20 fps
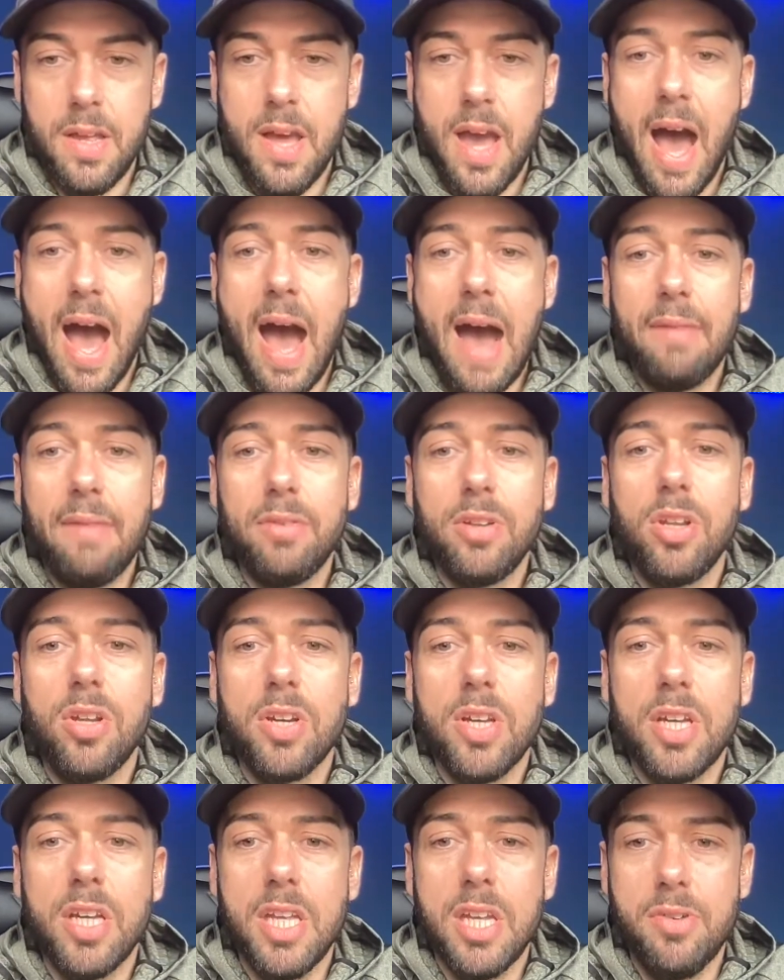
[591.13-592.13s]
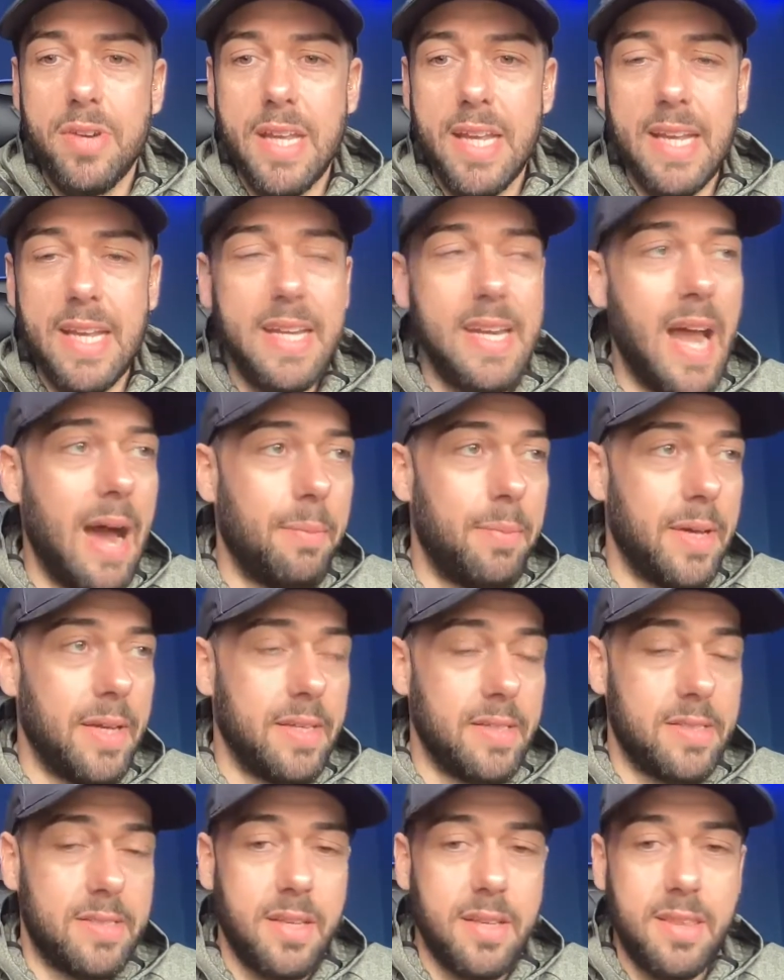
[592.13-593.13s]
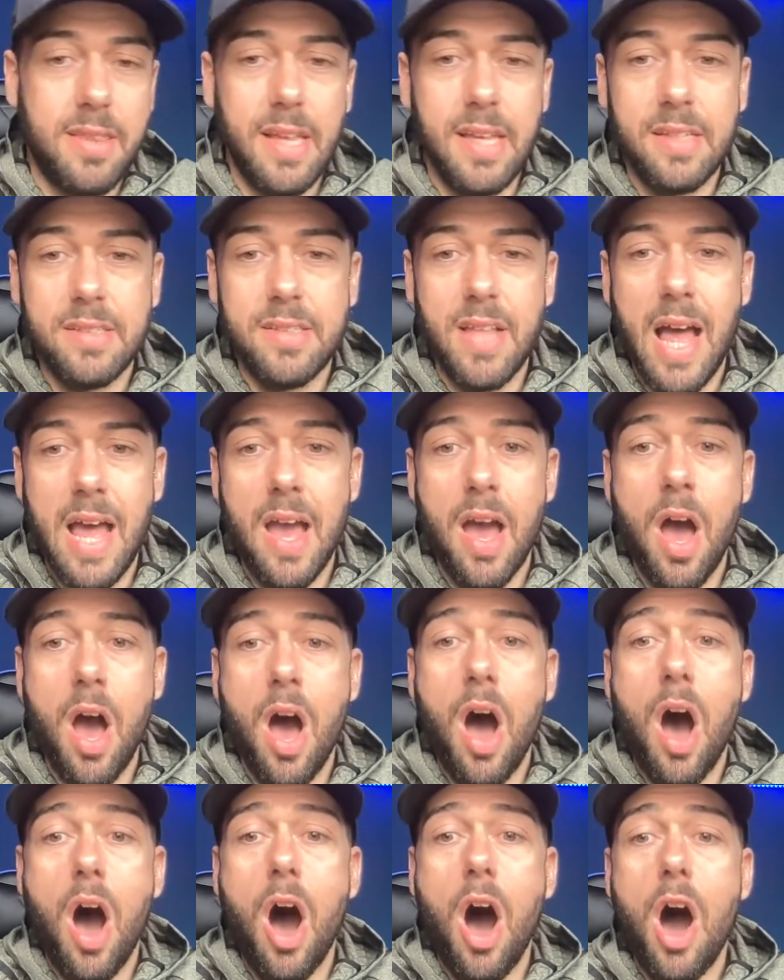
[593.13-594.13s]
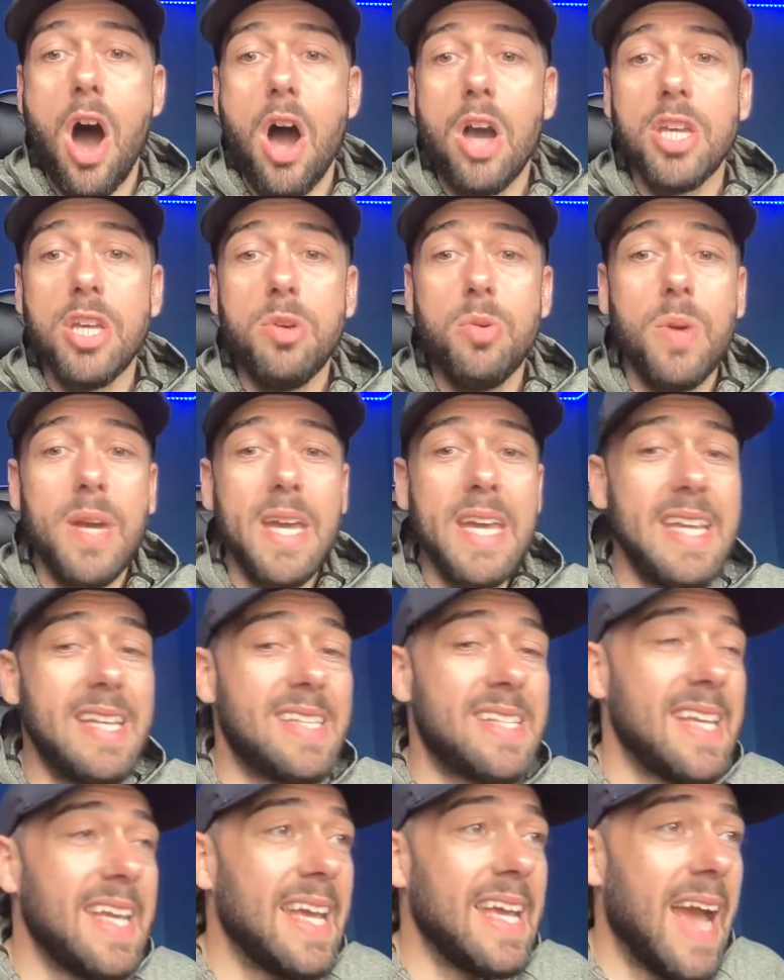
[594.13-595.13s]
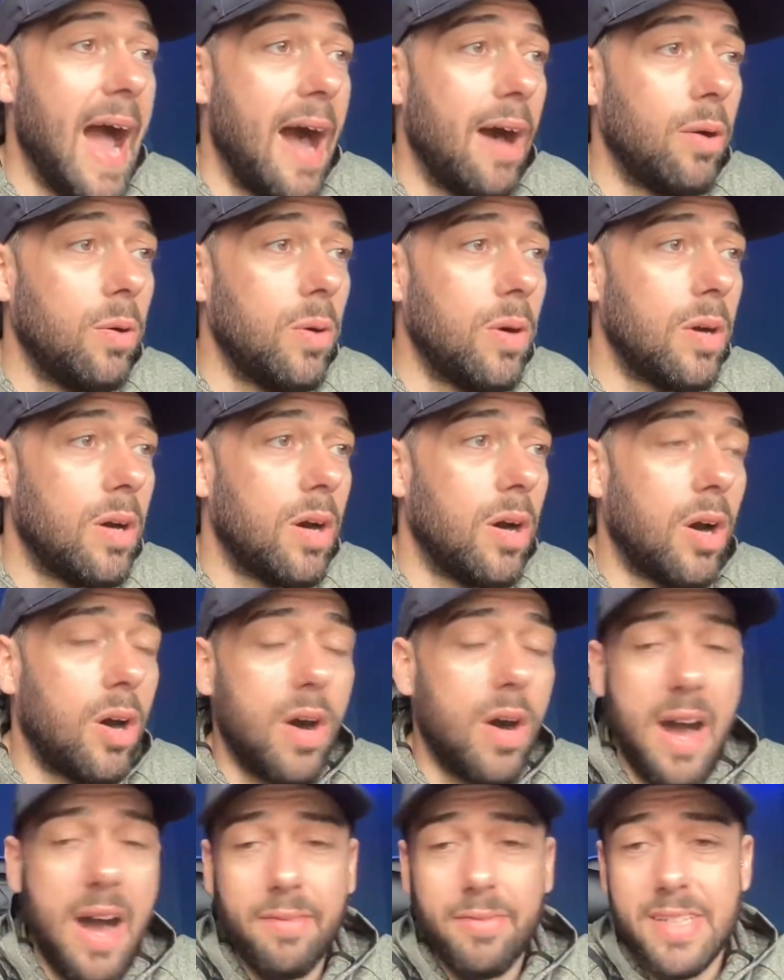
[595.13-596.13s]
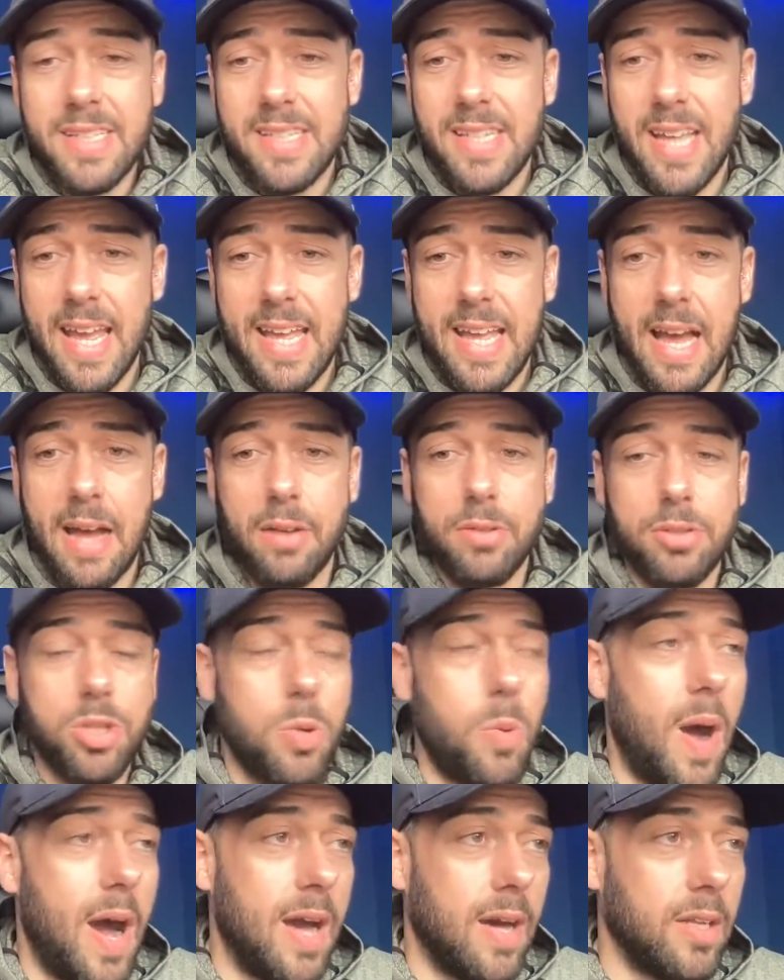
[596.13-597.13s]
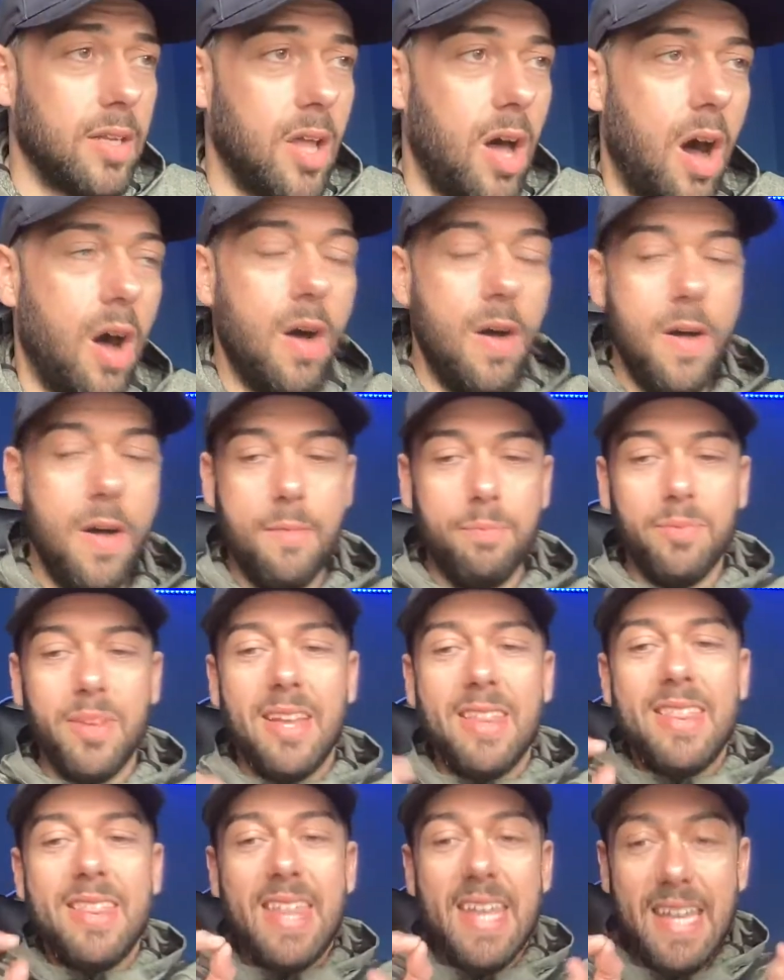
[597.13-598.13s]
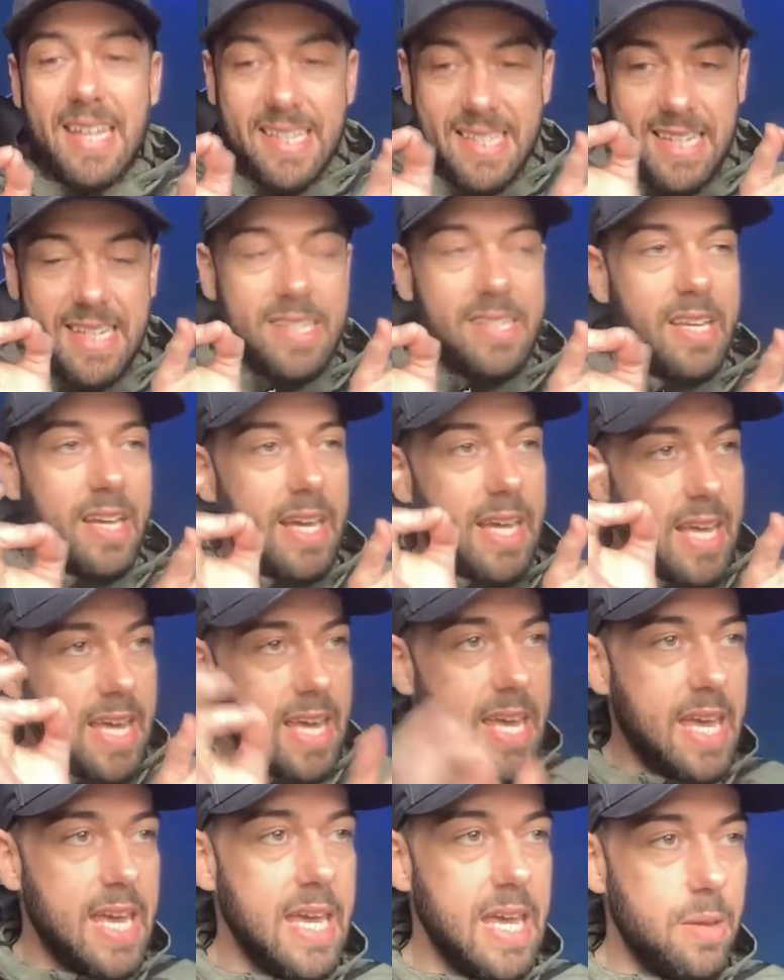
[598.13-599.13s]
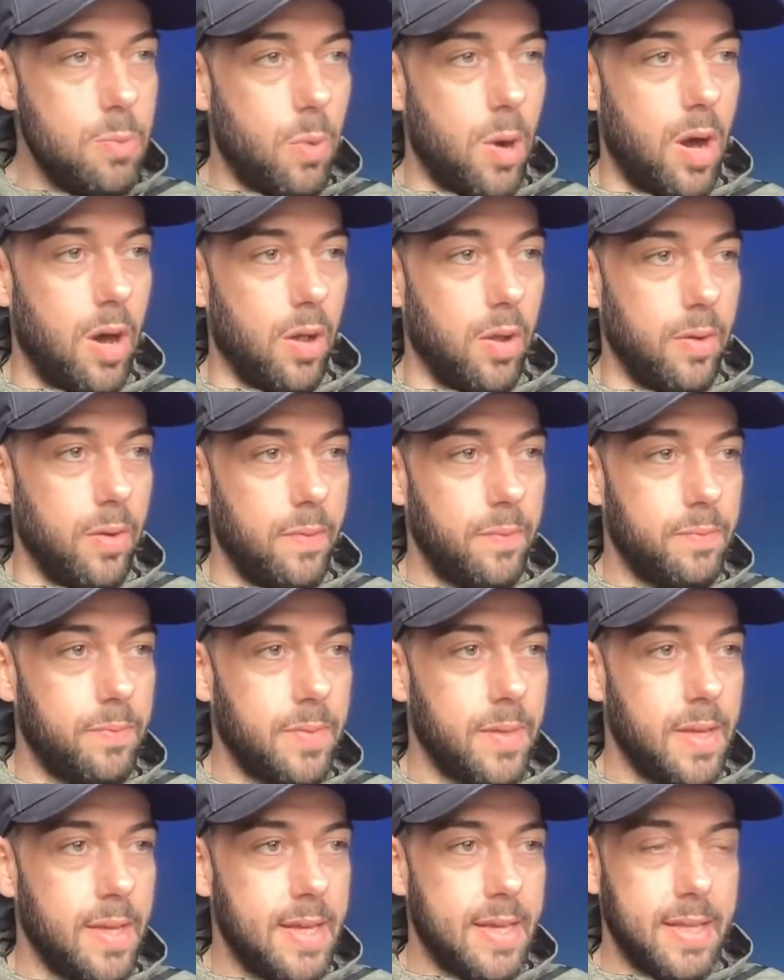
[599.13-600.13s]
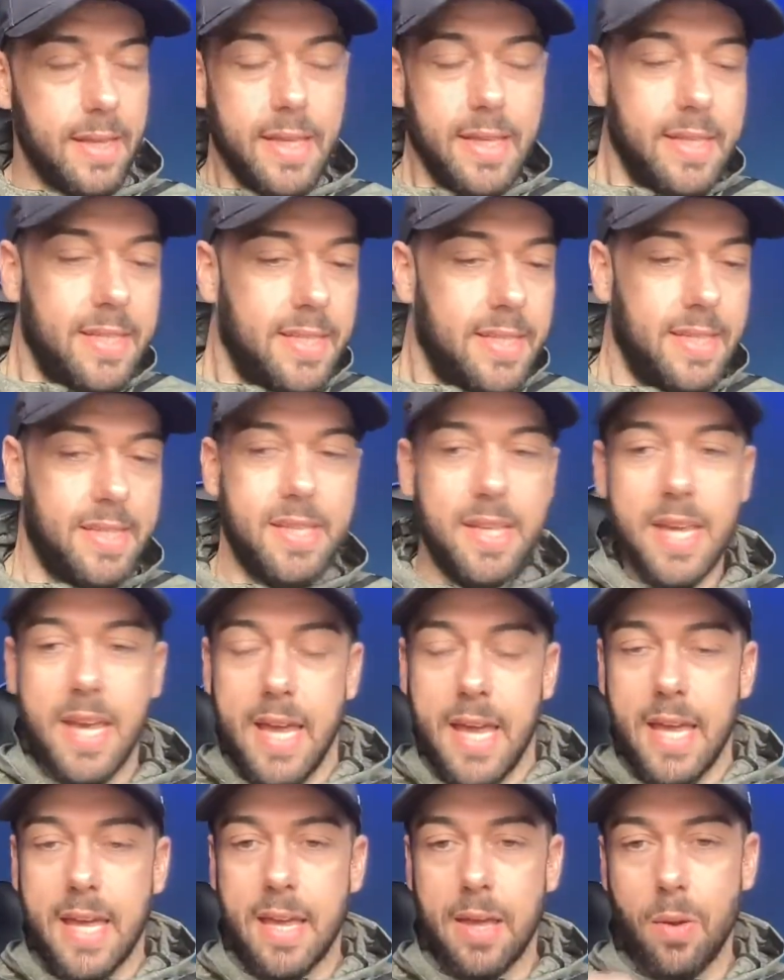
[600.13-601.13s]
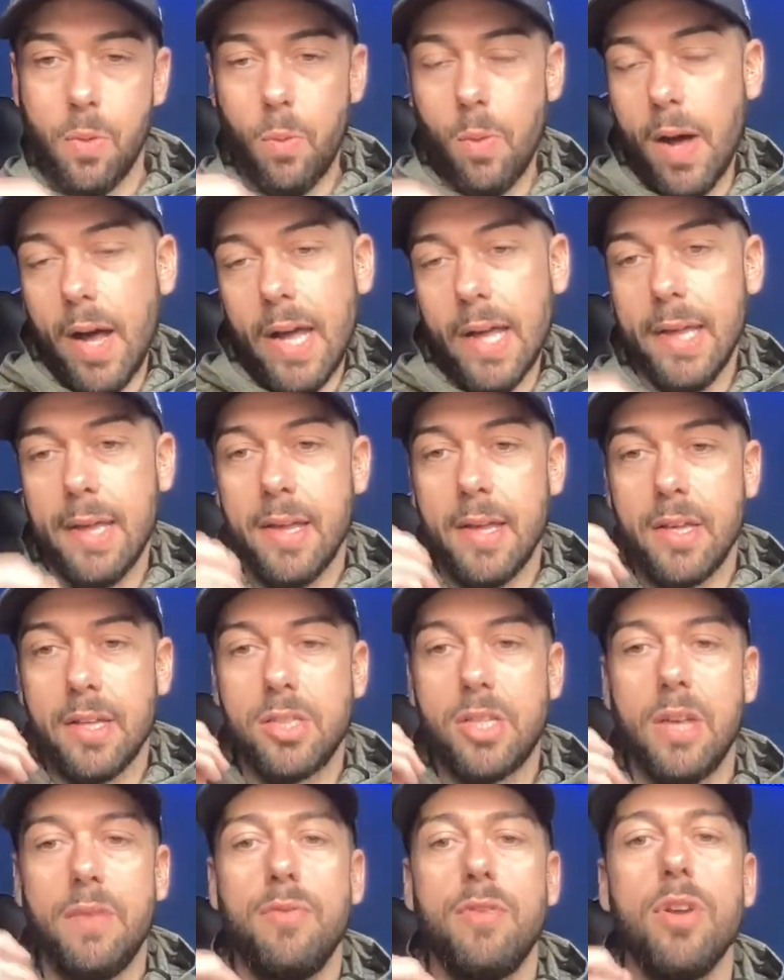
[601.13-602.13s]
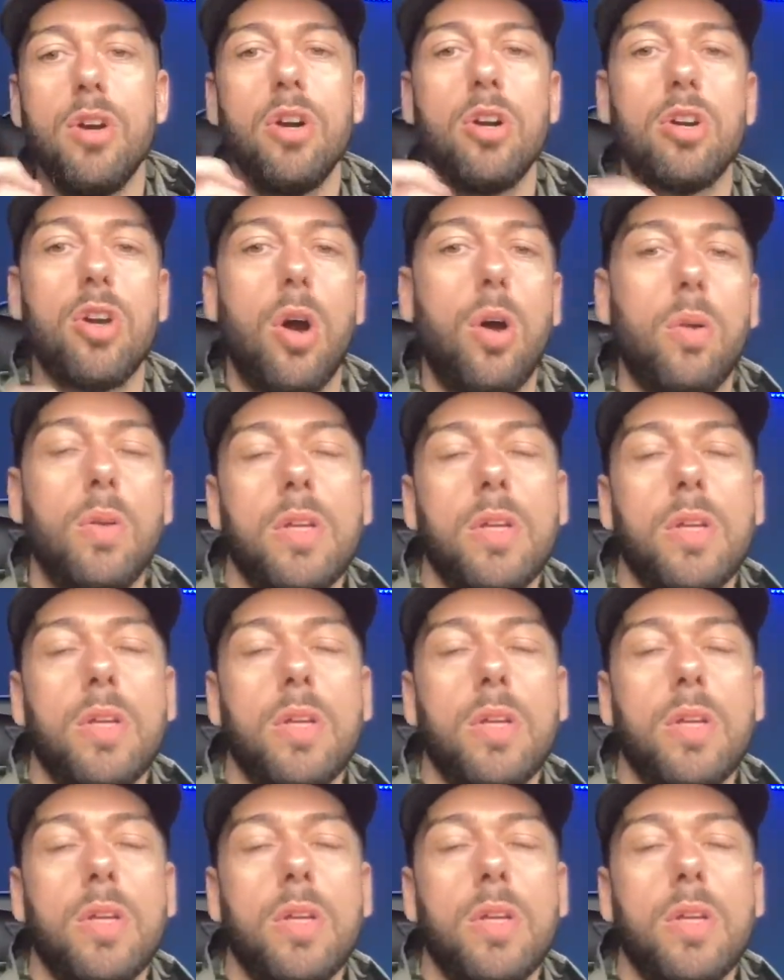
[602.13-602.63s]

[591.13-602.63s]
Have a look at your eating habits. Things like, are you eating out or having takeouts quite a lot? This is a key one. This is key. Why? Because if your goal